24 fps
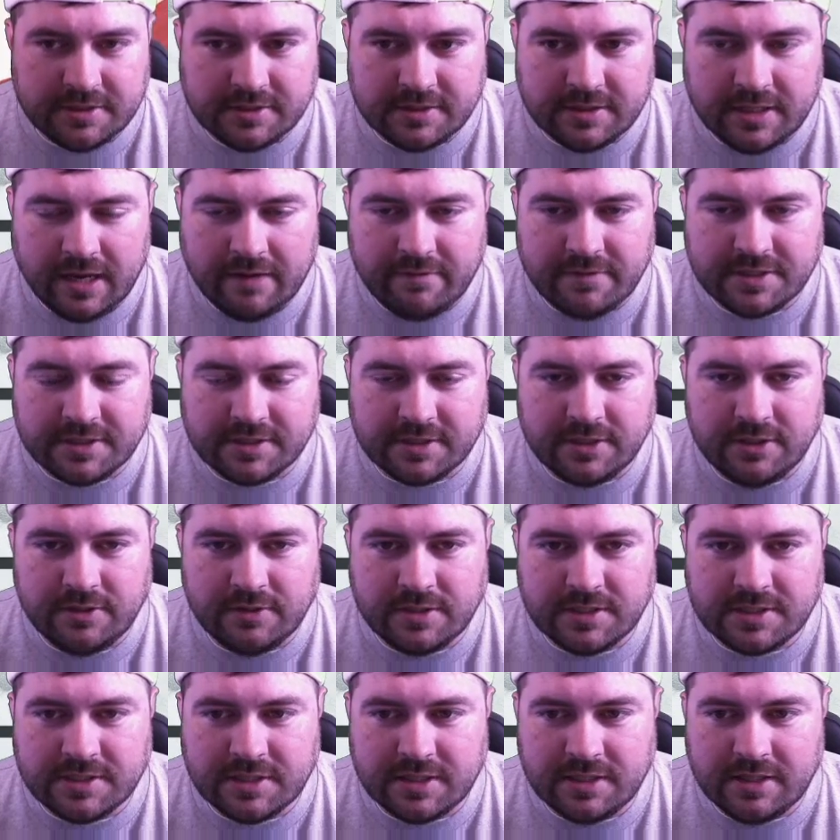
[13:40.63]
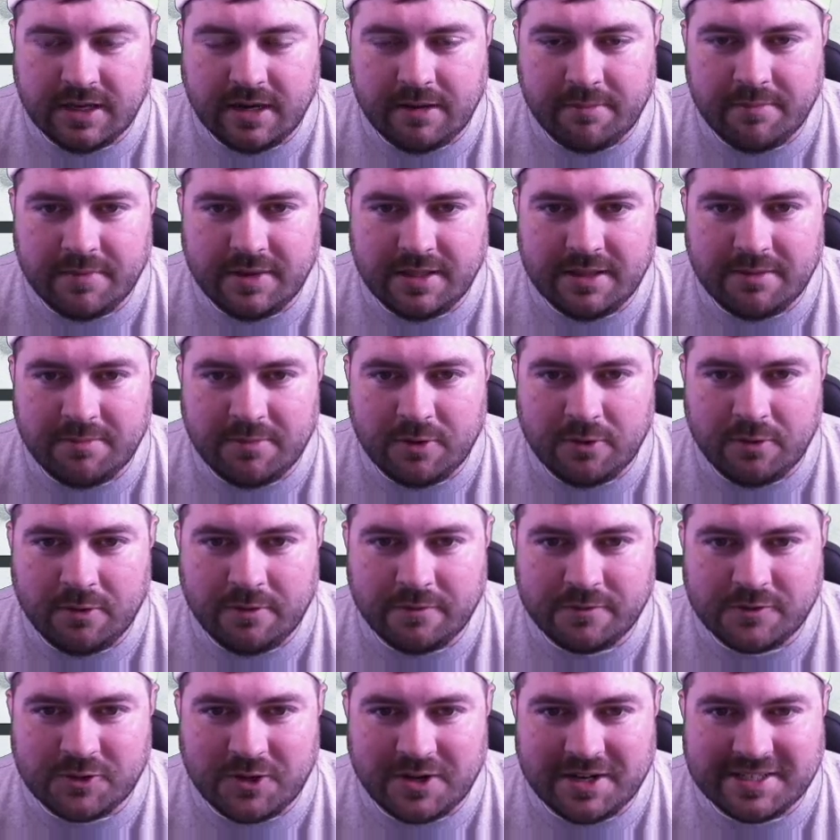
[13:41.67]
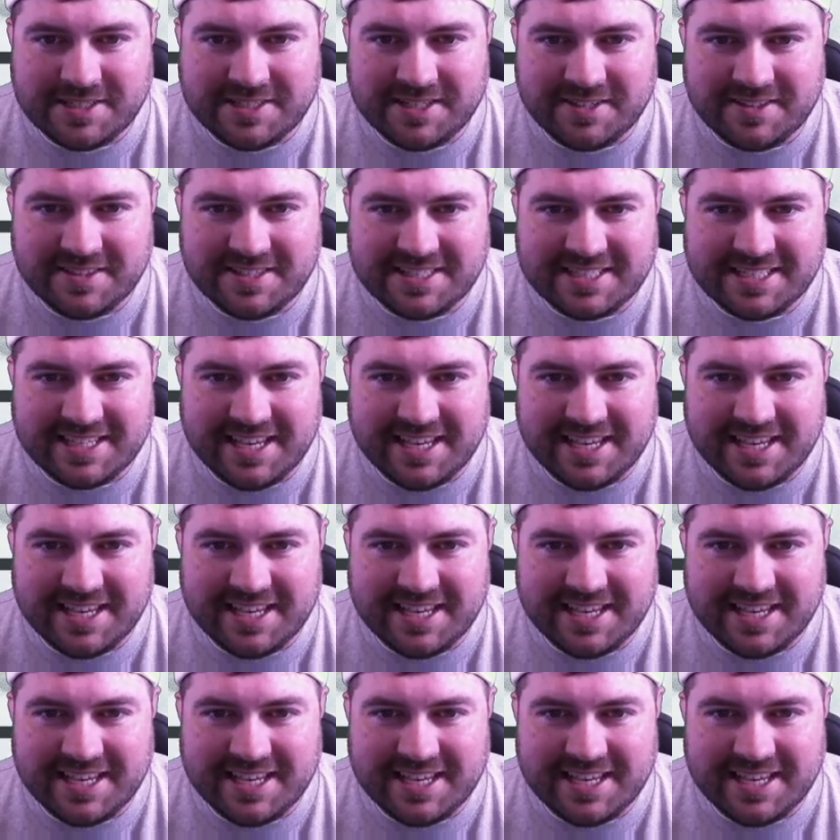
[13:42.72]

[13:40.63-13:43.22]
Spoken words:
obviously you can see that I'm in the middle of trying to sell this